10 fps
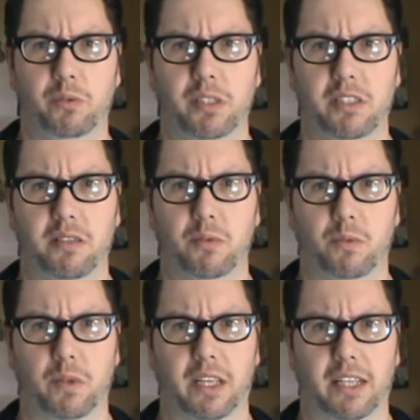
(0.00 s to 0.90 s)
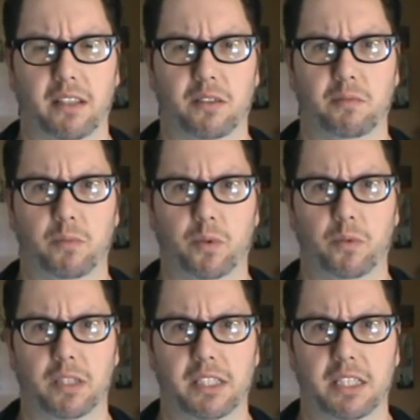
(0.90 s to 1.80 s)
ones where they look more
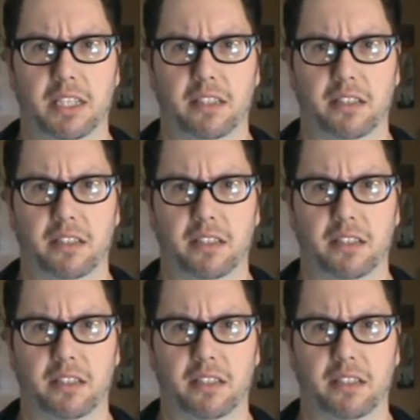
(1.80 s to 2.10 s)
realistic,